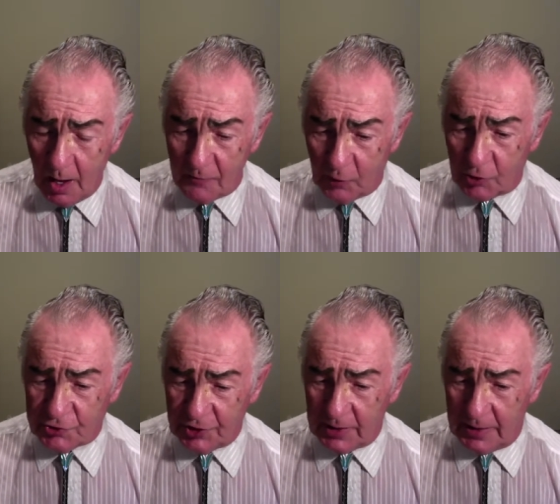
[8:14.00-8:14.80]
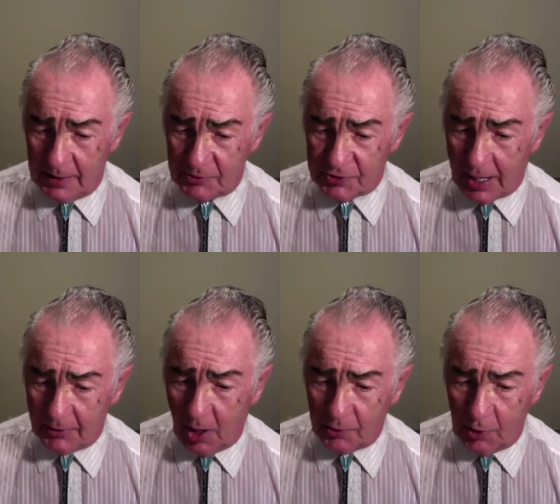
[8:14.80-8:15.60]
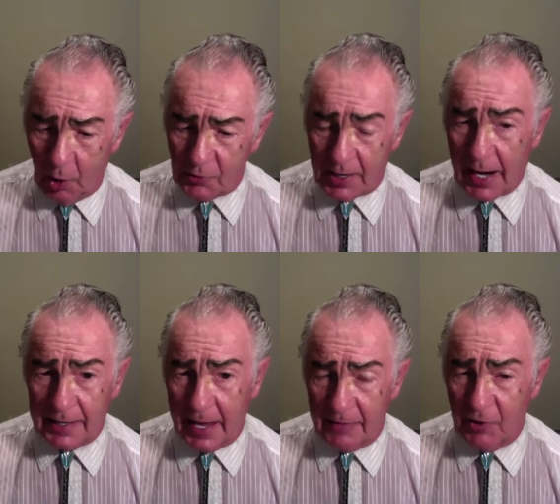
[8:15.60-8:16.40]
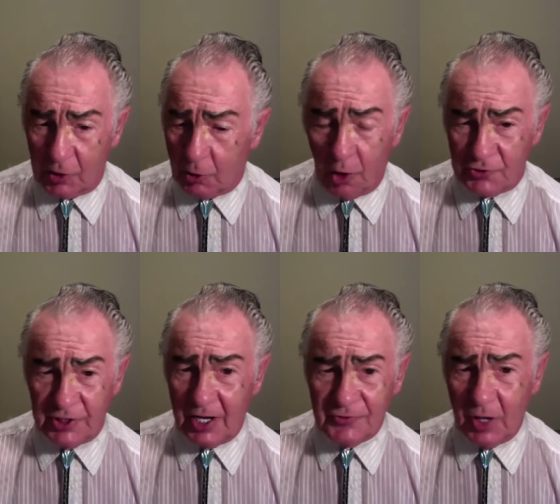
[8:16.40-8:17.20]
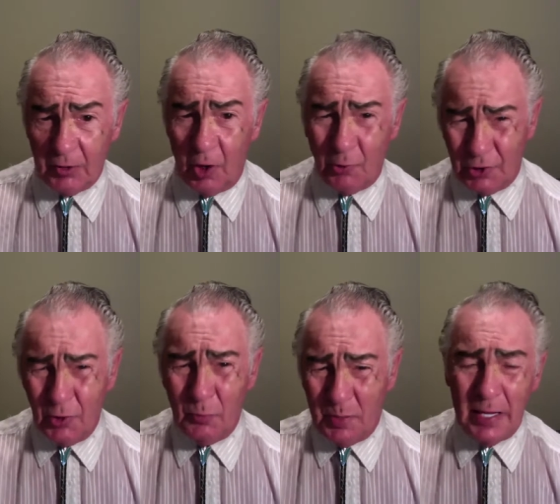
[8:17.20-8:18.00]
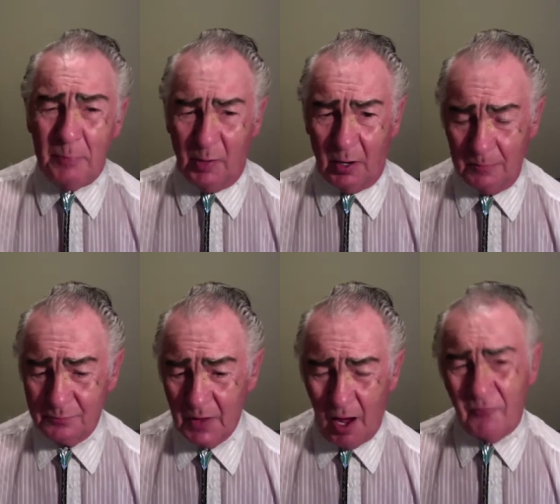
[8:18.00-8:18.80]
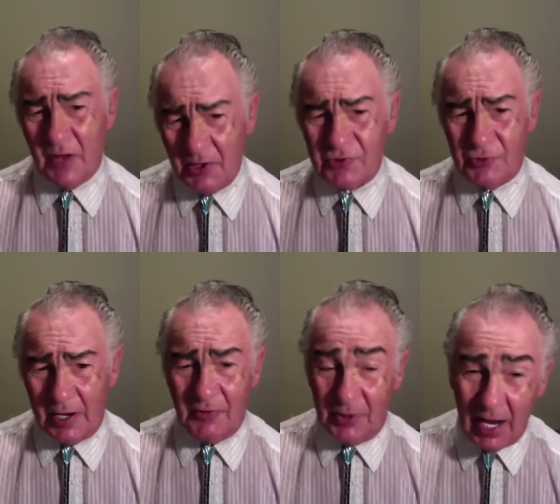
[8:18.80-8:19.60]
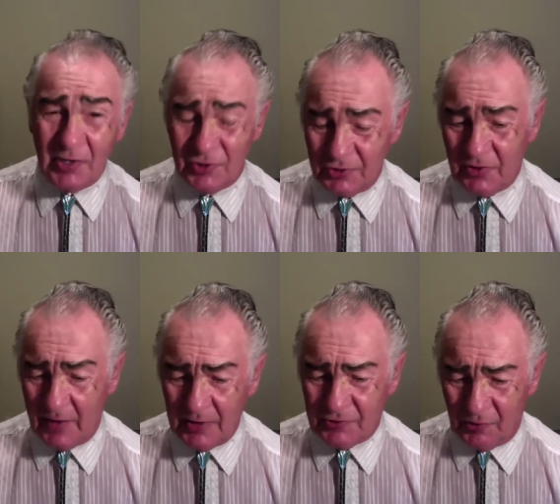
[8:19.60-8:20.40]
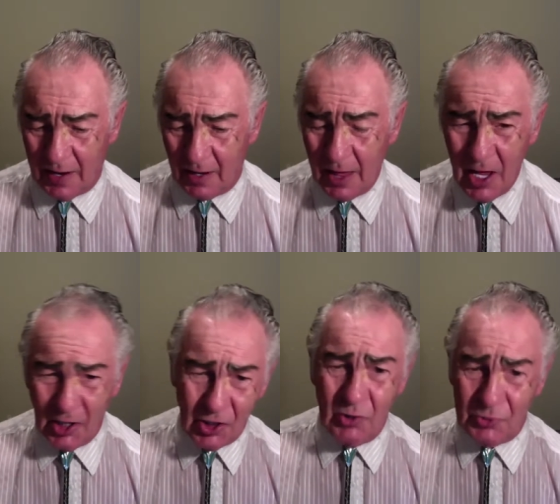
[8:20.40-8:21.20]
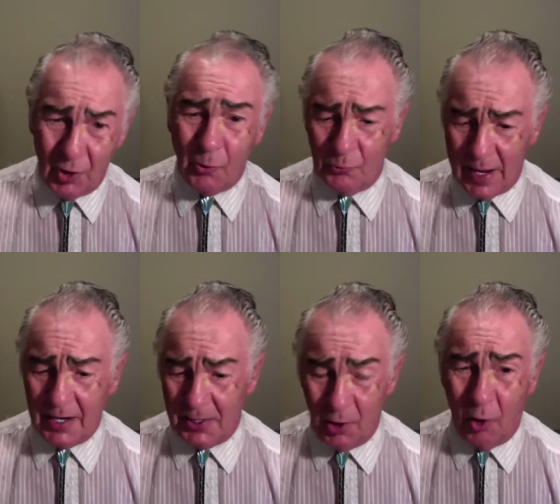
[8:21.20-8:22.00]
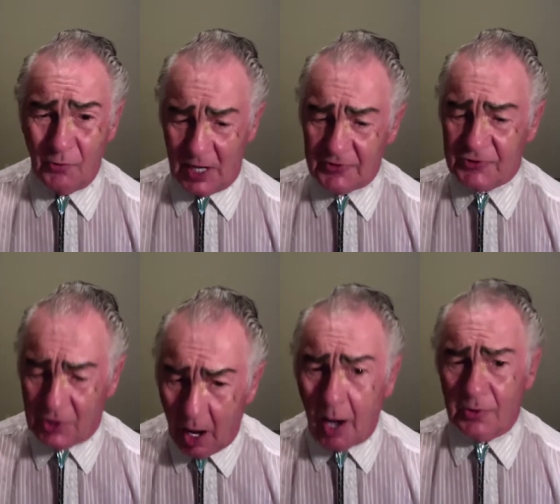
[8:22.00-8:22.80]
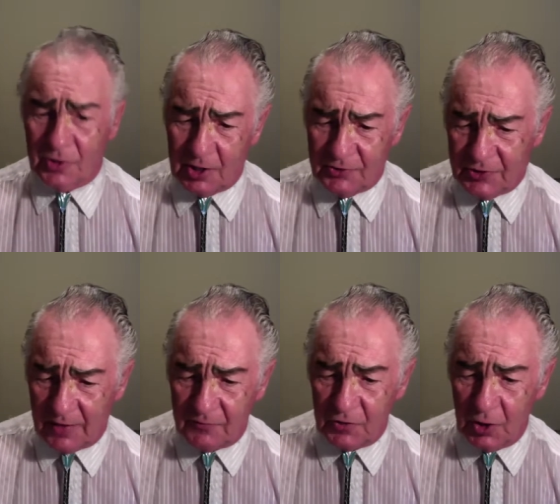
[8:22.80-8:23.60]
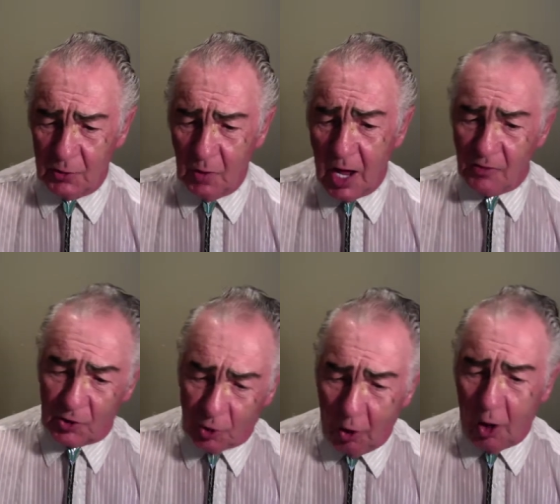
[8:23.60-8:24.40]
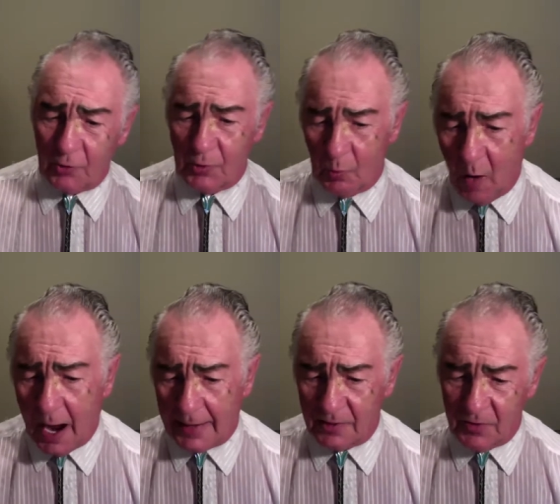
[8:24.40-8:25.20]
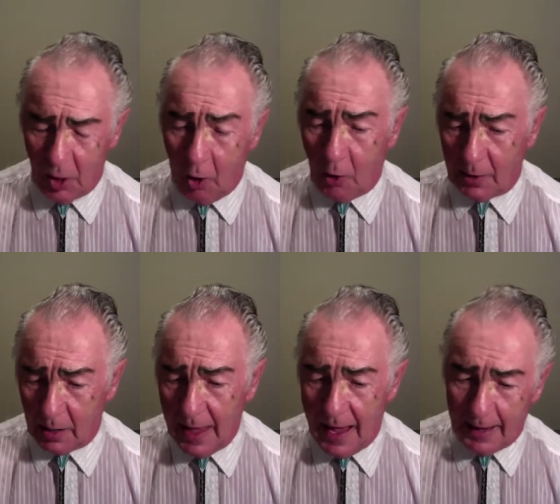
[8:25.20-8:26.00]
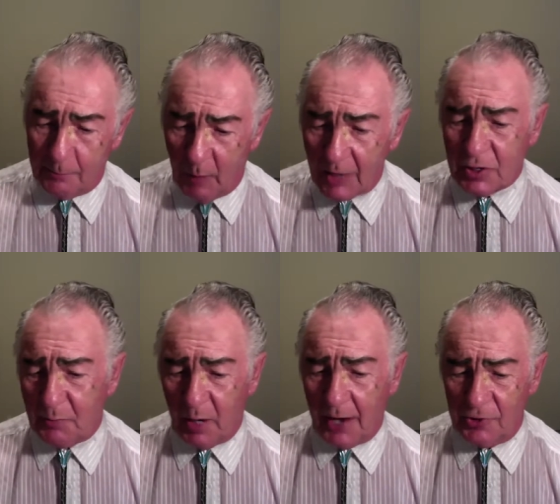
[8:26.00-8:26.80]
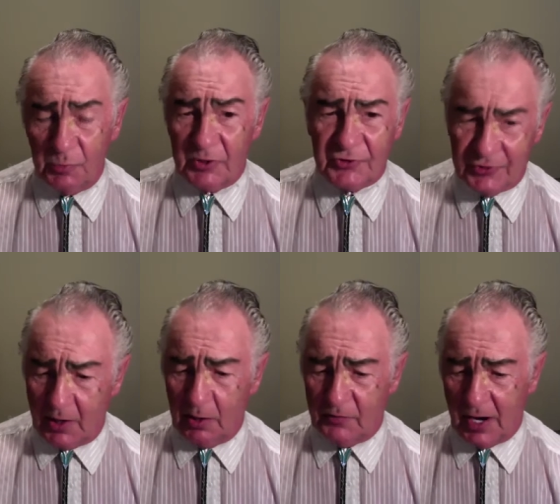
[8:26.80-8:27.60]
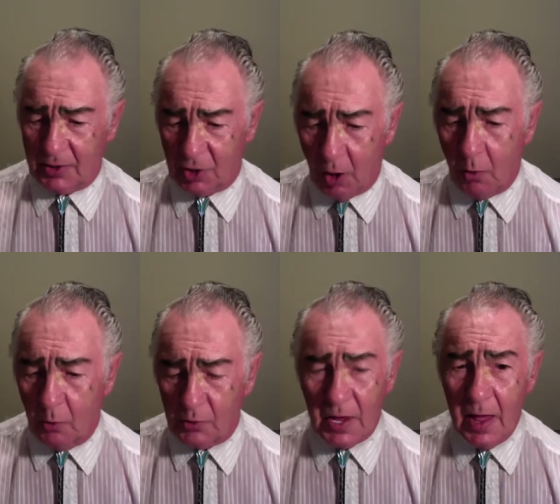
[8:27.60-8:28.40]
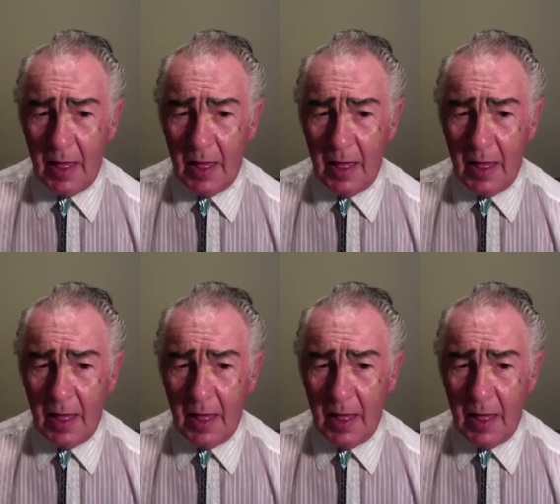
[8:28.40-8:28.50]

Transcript: For she shall not know that I gave her cause. She does not know. You people of Israel, the nations of Israel, you don't really know that it's God that has given you the corn, the wine, and the oil, and multiplied you with silver and gold